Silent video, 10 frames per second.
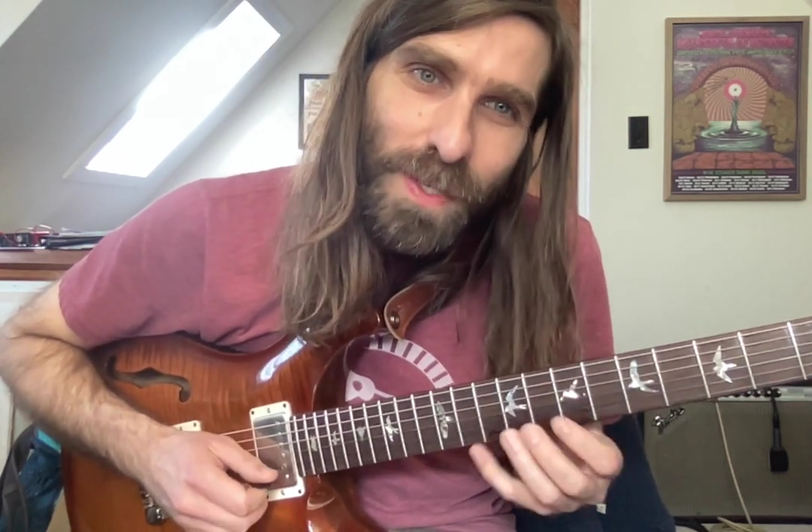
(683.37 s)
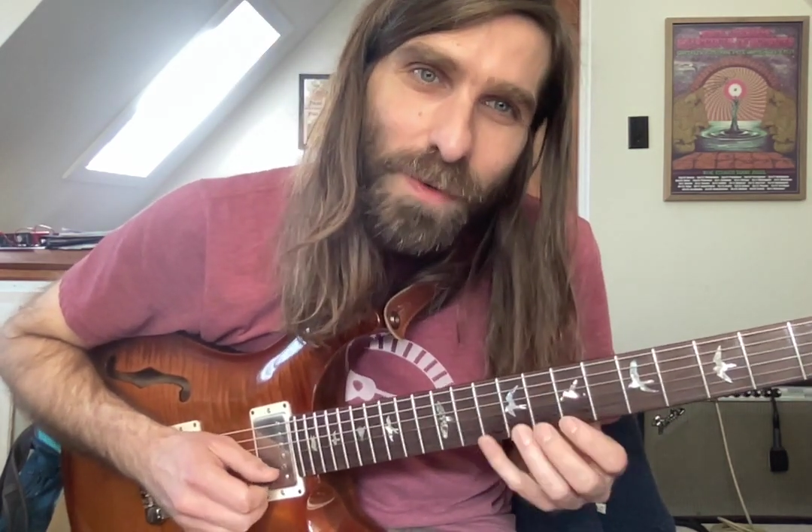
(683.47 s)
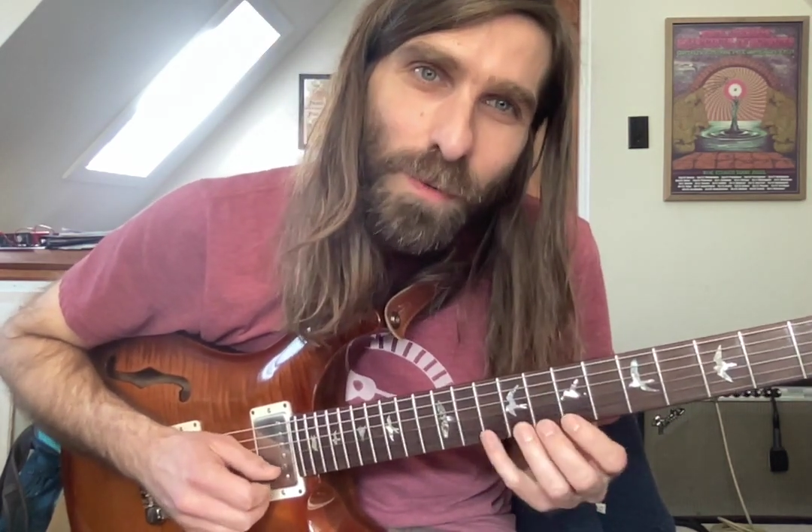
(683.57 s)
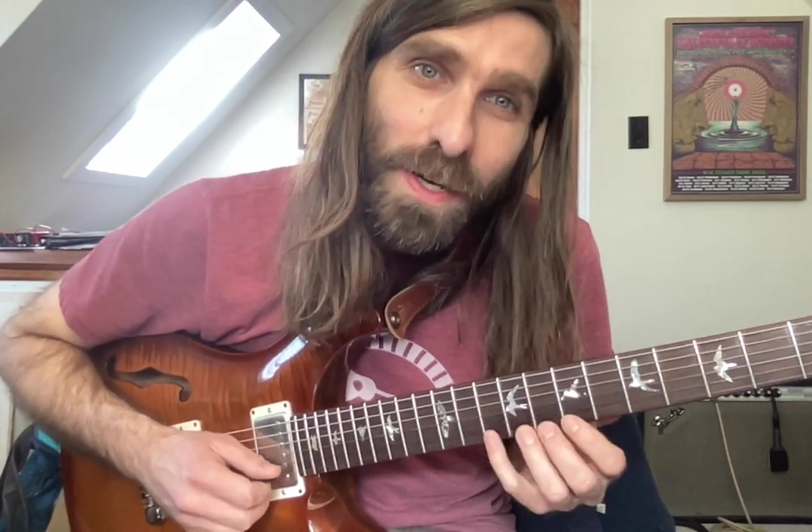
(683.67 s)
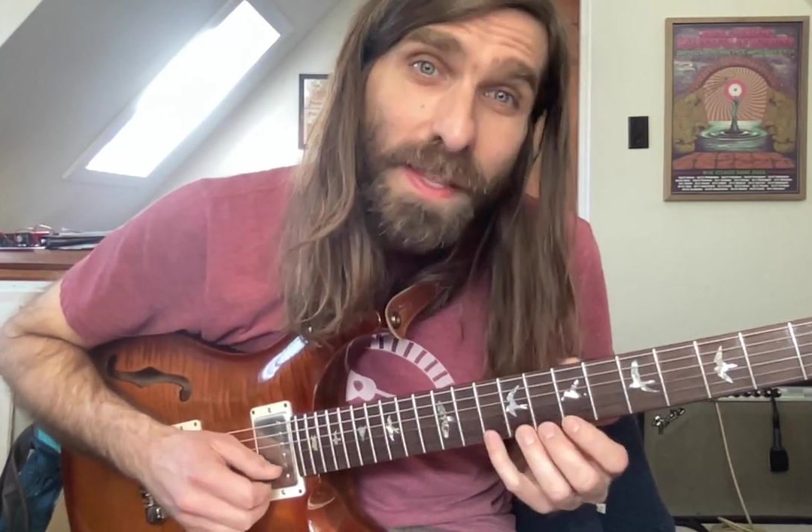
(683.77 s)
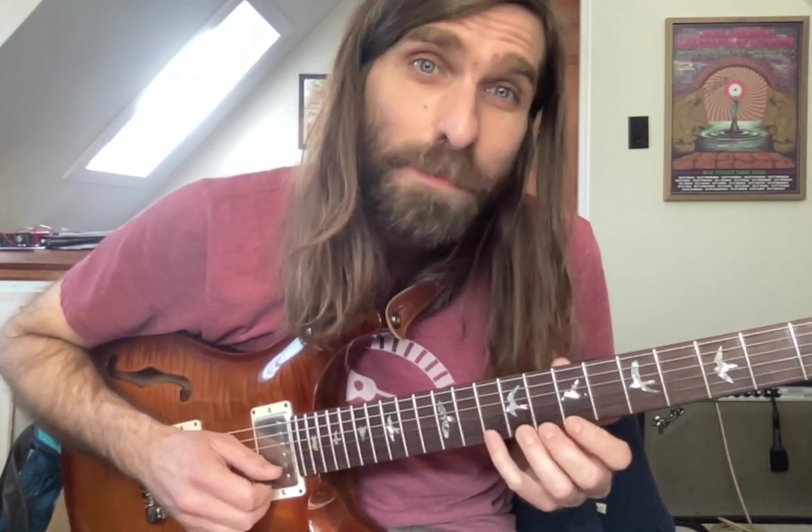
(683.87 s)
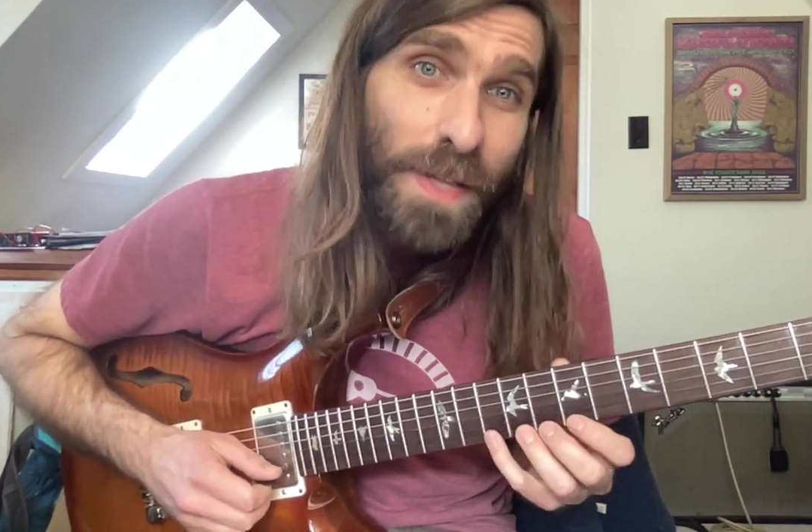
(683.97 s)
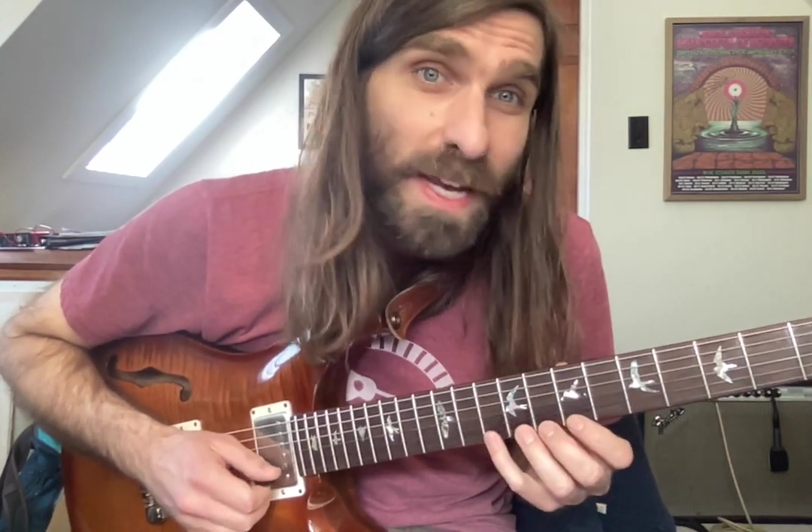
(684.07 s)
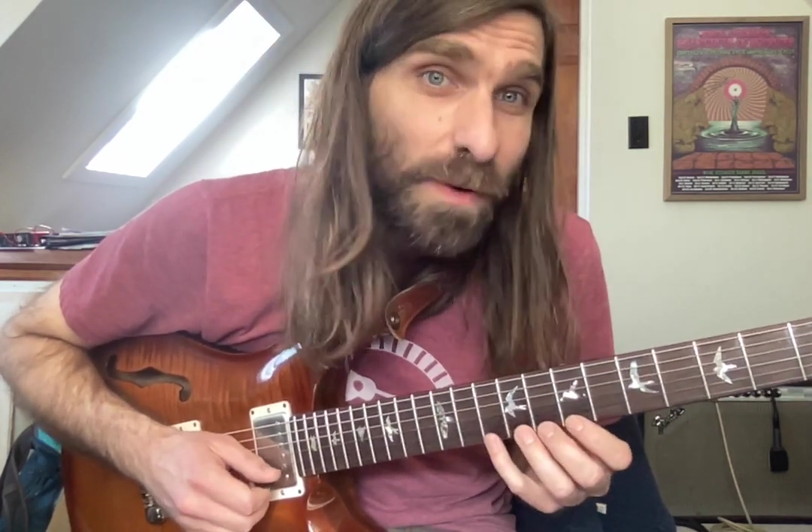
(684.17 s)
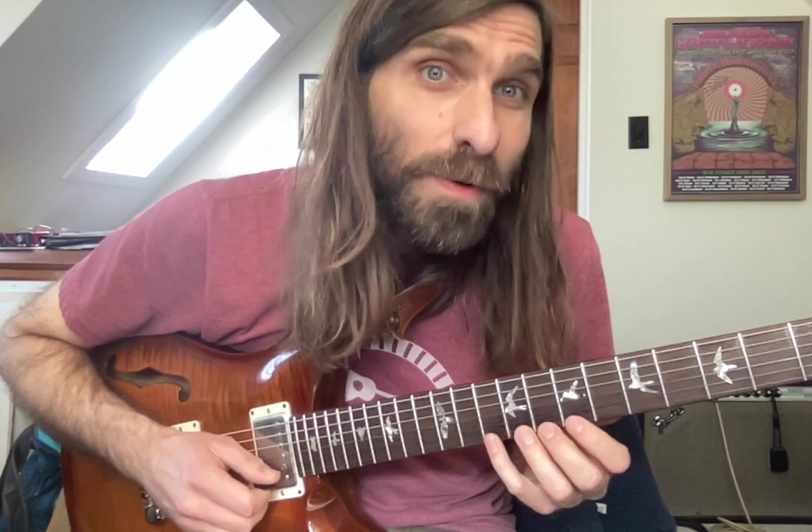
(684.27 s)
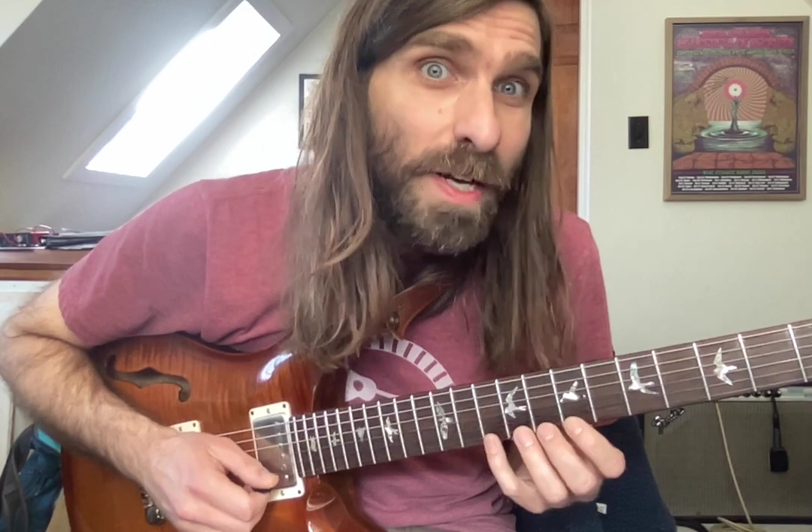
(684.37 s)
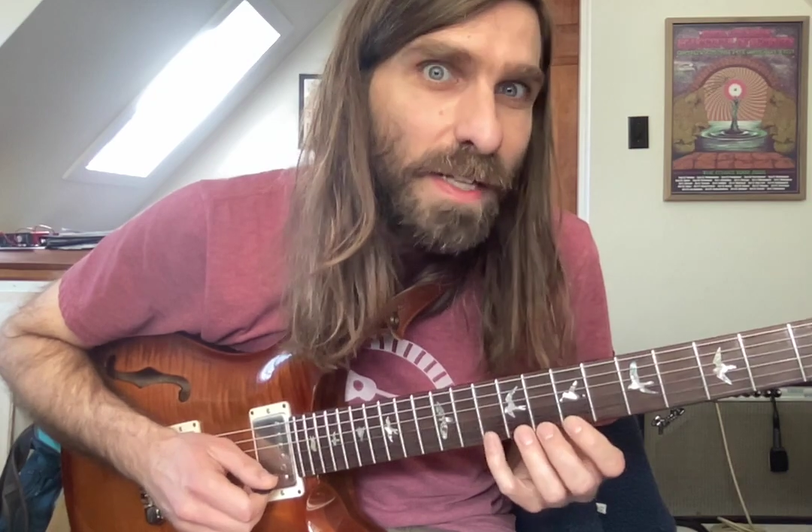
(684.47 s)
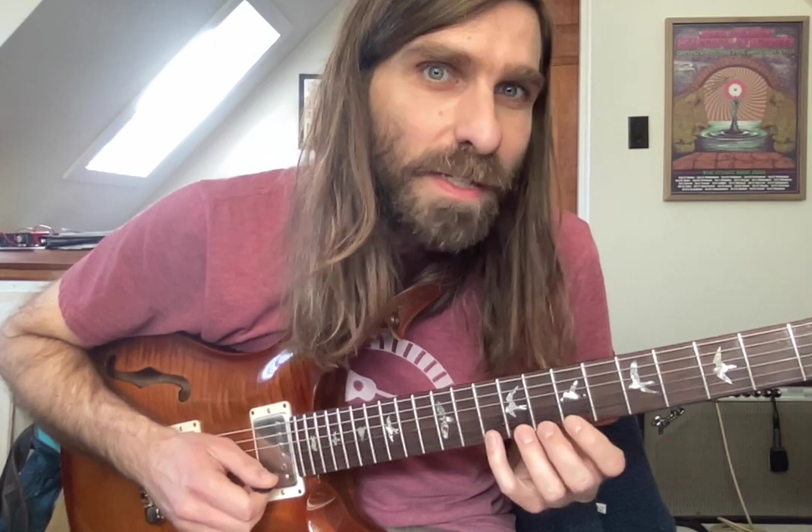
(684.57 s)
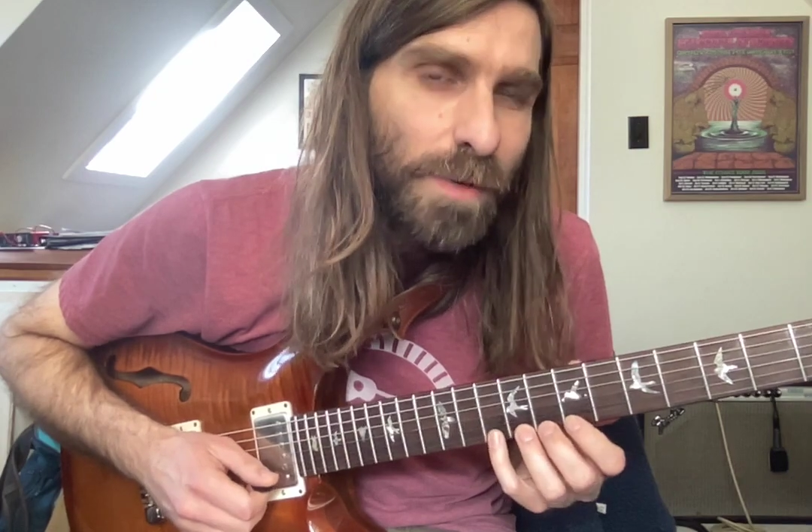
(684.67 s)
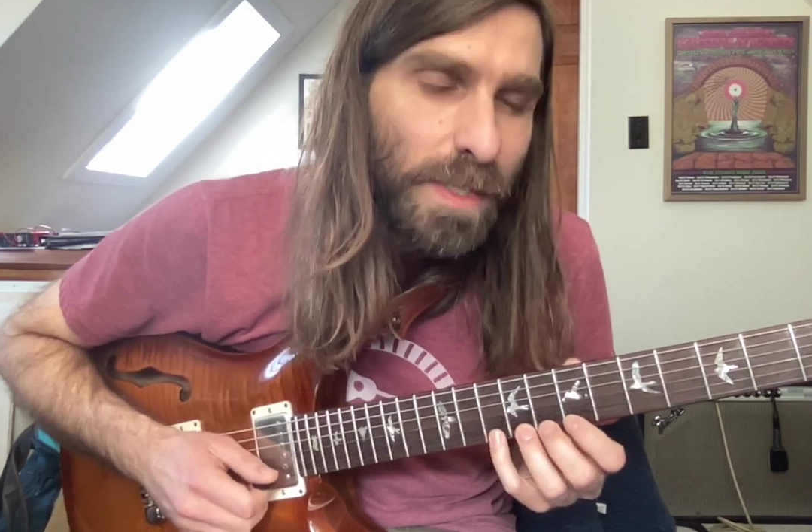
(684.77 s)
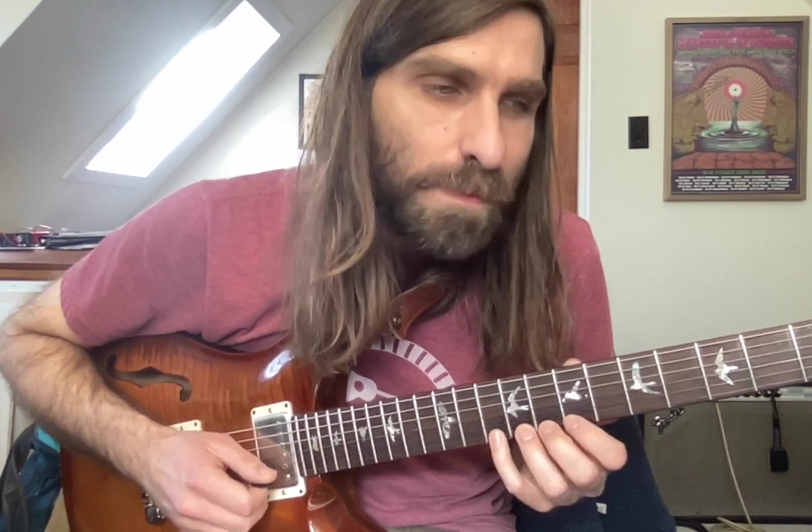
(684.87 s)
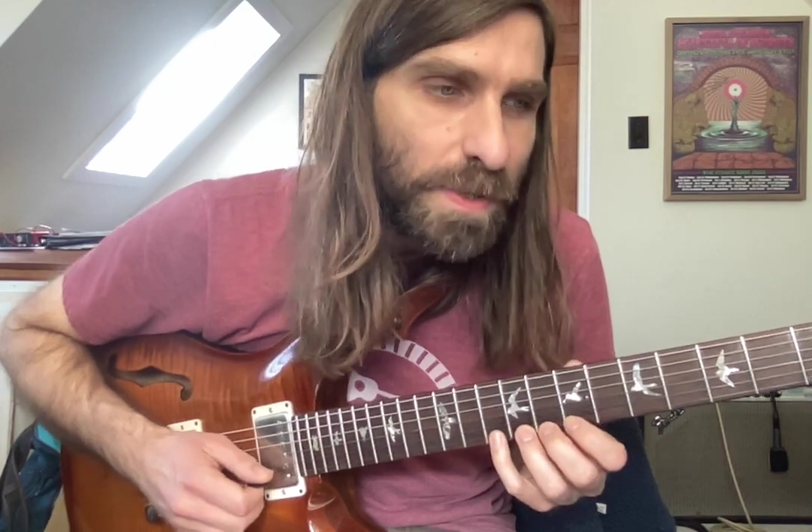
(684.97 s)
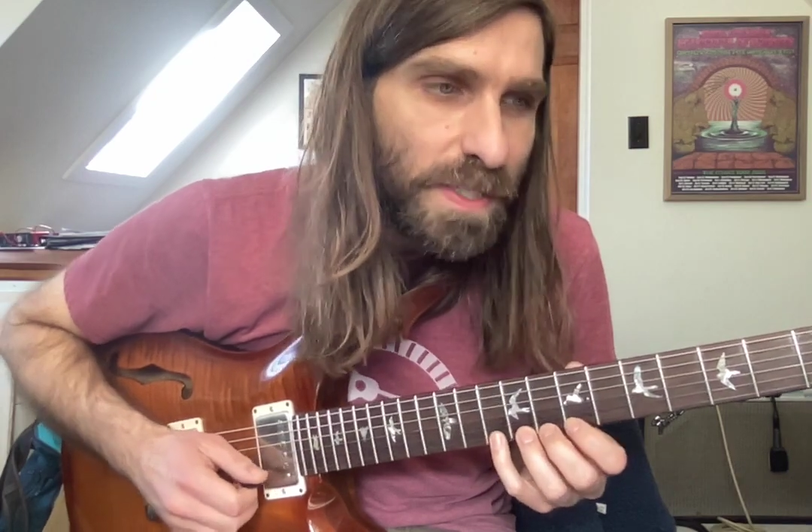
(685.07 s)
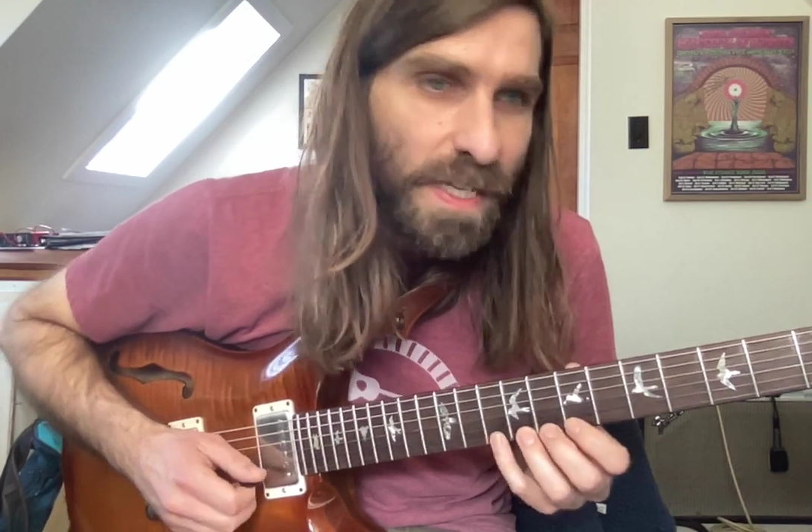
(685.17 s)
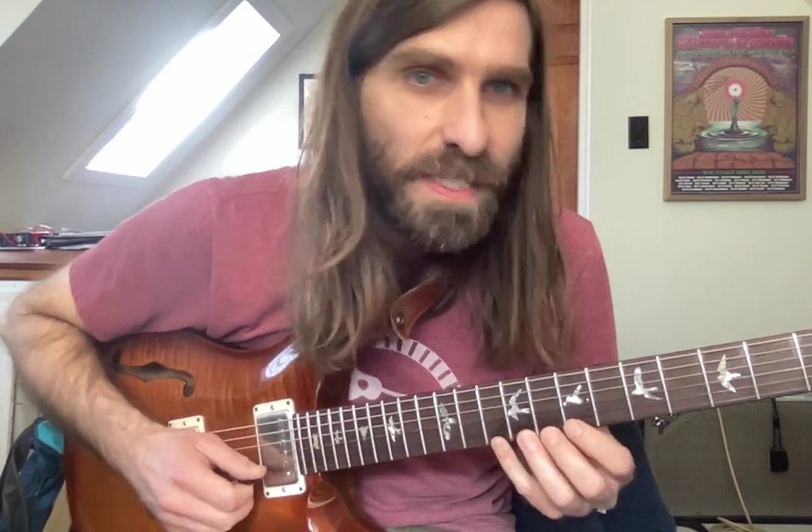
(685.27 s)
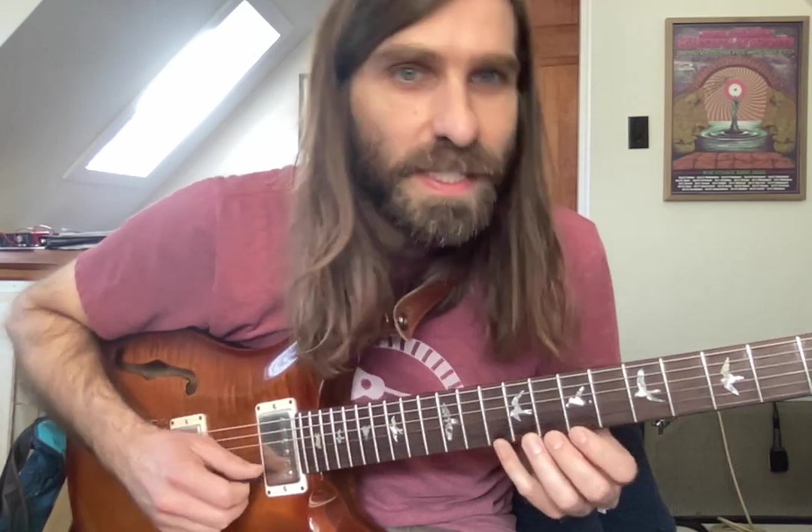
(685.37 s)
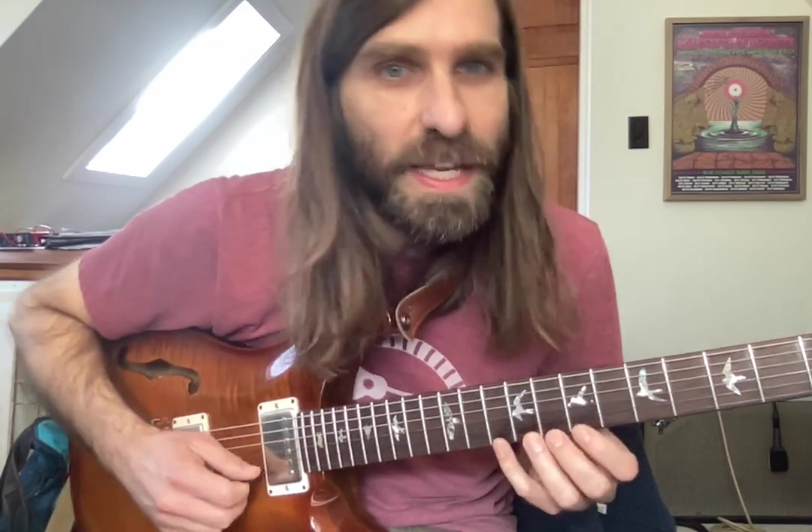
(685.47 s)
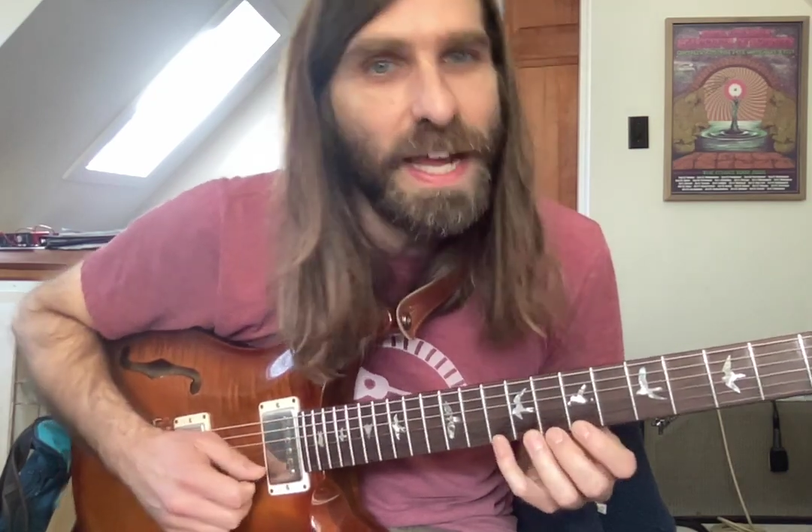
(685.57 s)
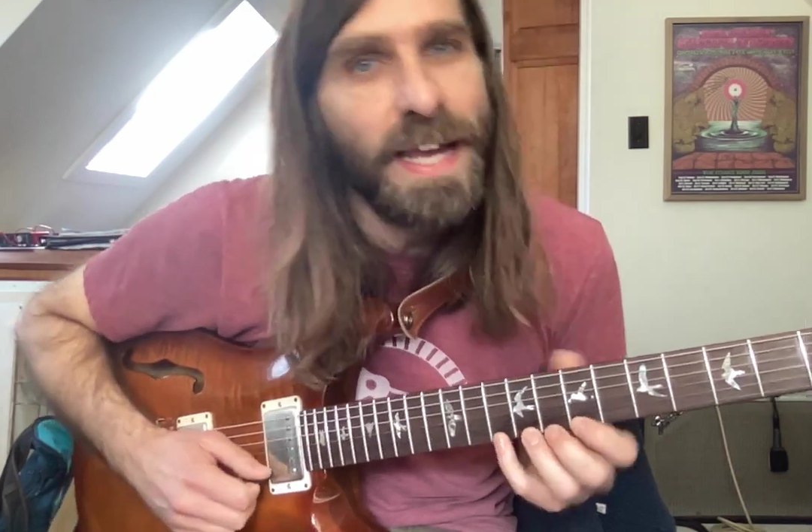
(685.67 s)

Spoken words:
where they play it really, really precisely,